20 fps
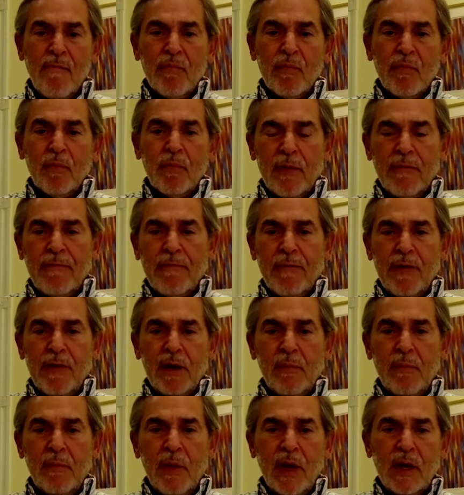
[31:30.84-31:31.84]
But
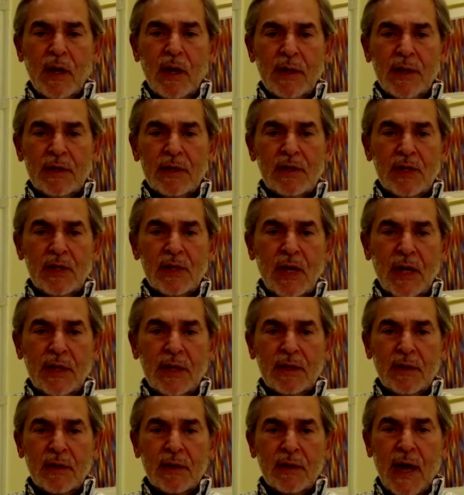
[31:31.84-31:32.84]
fundamentally, it's
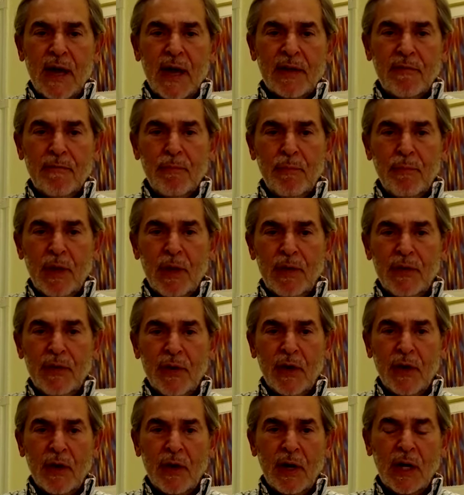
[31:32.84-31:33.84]
not the lack of
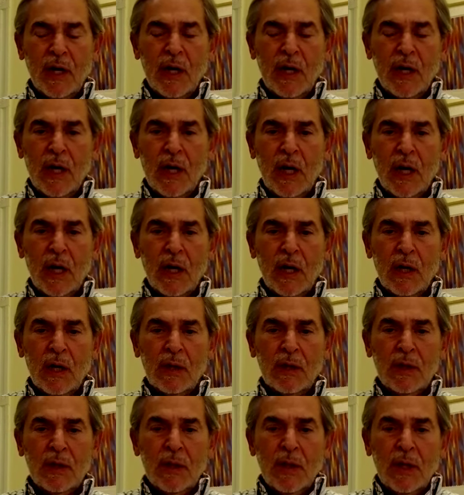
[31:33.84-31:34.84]
military
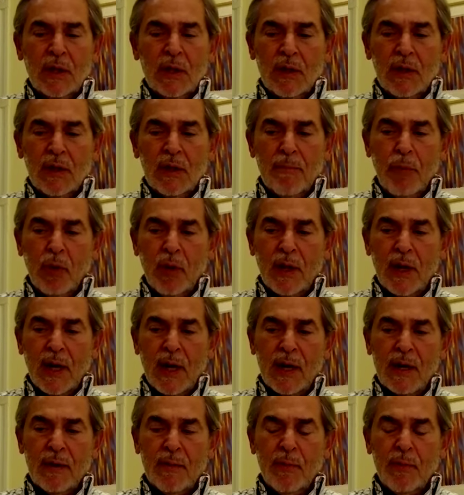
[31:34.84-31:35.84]
the pulling
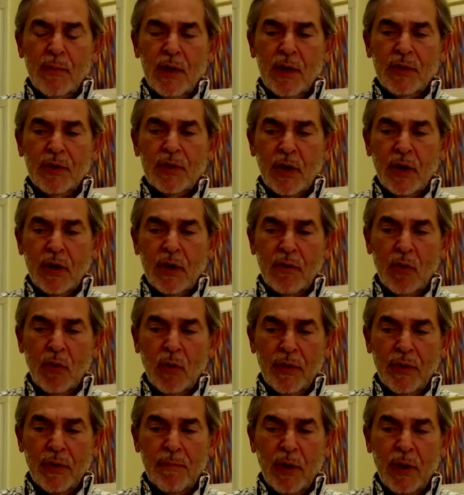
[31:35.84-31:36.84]
out of the military
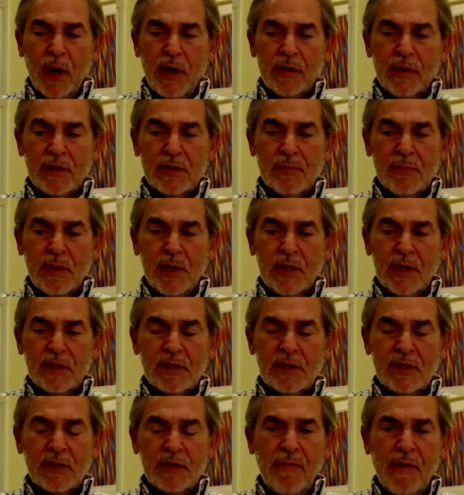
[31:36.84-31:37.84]
role that bothers me. It's
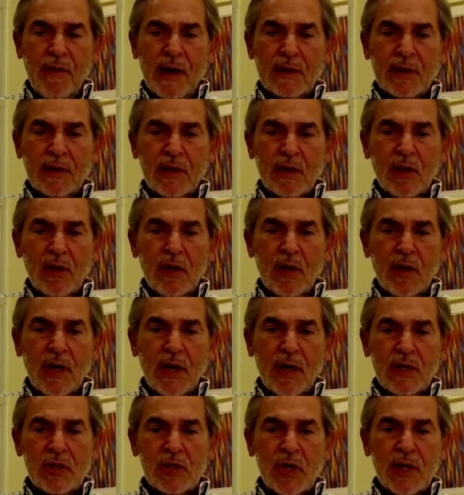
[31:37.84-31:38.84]
the fact that the
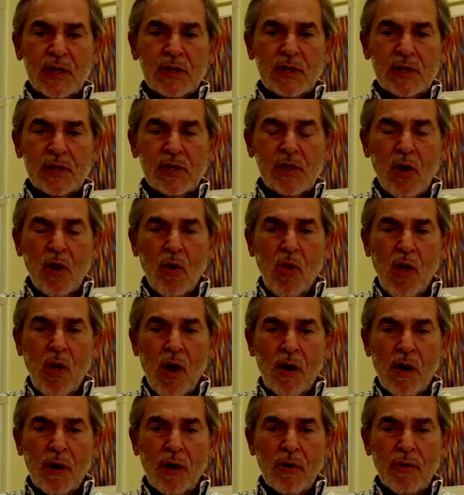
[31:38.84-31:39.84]
United States is no
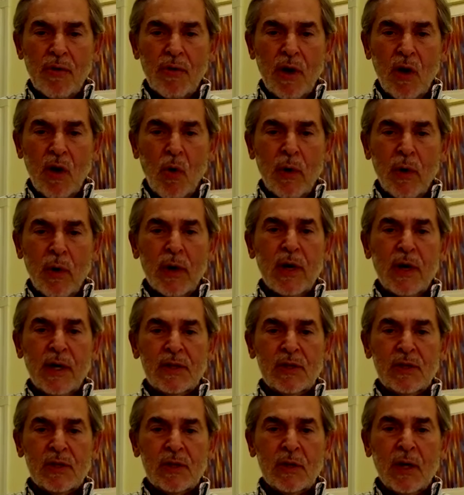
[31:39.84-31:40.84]
longer the
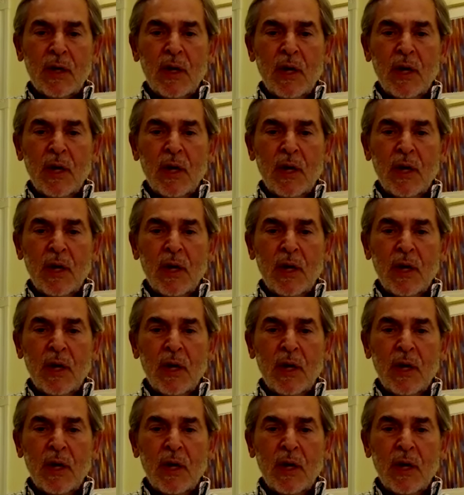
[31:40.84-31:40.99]
organizer,